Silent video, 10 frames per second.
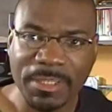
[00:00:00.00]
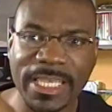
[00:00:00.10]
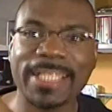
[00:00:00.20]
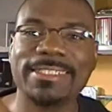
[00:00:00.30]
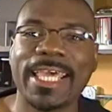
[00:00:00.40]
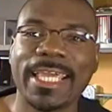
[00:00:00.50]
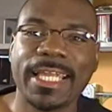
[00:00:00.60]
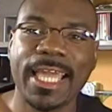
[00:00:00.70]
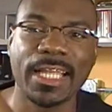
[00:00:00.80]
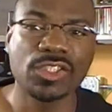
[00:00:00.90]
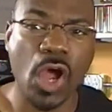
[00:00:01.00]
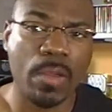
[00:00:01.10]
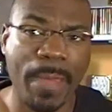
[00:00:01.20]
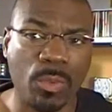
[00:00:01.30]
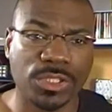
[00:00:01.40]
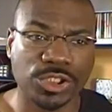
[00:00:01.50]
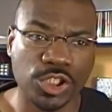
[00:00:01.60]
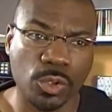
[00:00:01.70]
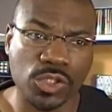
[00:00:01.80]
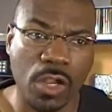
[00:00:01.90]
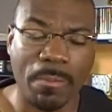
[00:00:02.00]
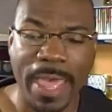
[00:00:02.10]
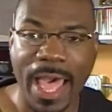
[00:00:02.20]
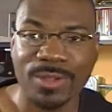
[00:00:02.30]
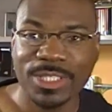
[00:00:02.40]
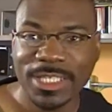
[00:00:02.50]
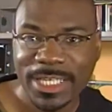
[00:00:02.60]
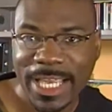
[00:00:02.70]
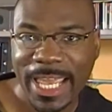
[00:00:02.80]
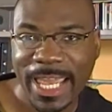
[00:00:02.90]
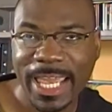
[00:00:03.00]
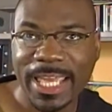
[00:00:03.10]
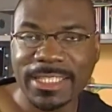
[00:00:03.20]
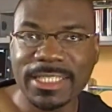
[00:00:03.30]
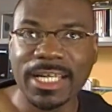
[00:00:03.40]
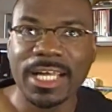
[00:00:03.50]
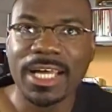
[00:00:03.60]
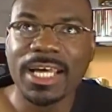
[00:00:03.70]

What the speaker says: Let me take a second and kind of talk about what the show's all about and